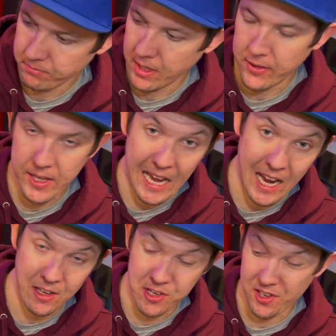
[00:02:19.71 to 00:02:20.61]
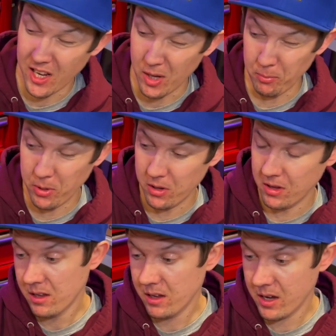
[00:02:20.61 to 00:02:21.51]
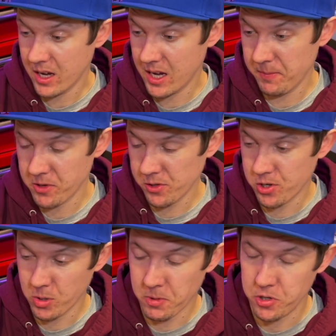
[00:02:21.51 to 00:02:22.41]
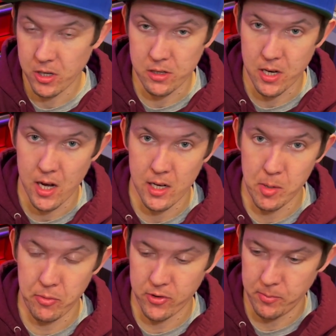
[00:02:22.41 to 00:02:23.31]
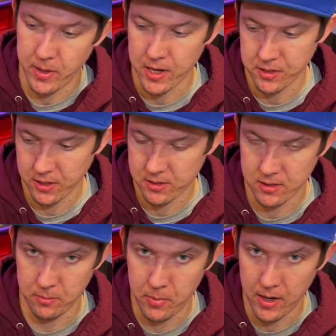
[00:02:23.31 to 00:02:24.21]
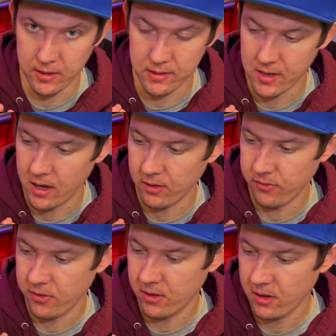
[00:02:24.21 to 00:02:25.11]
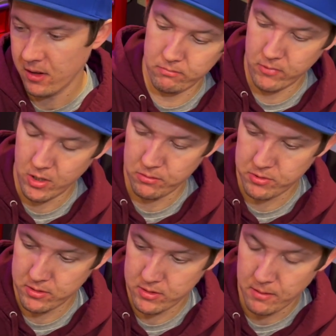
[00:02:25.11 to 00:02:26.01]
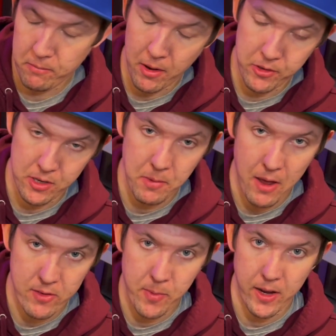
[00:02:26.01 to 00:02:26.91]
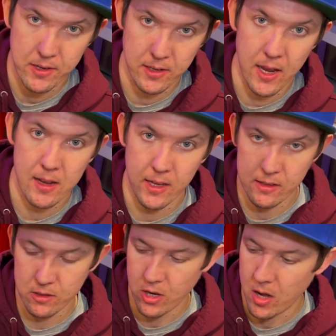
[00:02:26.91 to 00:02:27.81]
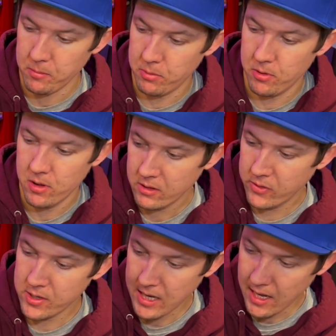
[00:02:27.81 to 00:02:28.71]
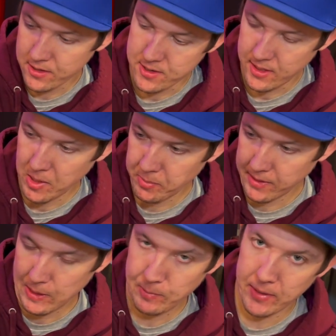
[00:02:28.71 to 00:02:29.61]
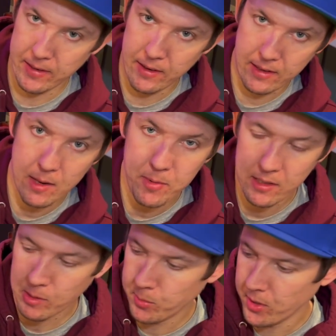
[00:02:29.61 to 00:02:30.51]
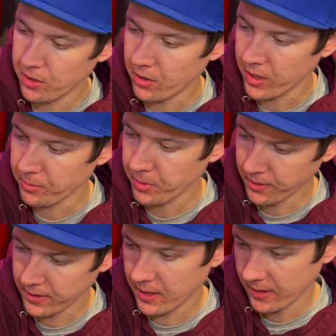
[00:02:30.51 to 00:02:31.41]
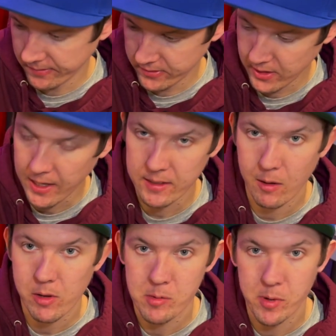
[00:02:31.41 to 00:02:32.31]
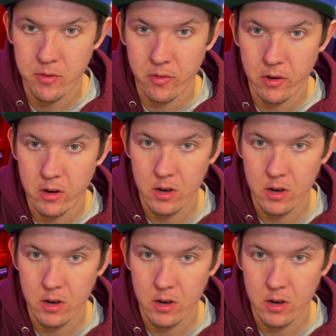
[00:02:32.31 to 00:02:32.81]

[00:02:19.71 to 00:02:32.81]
and they can slip. There's only so much you can tighten it before the plastic starts to bend itself. You know, on some heavy bikes, again, like the top, this can slip a little bit and can be a little bit annoying, but again, you kind of get what you pay for.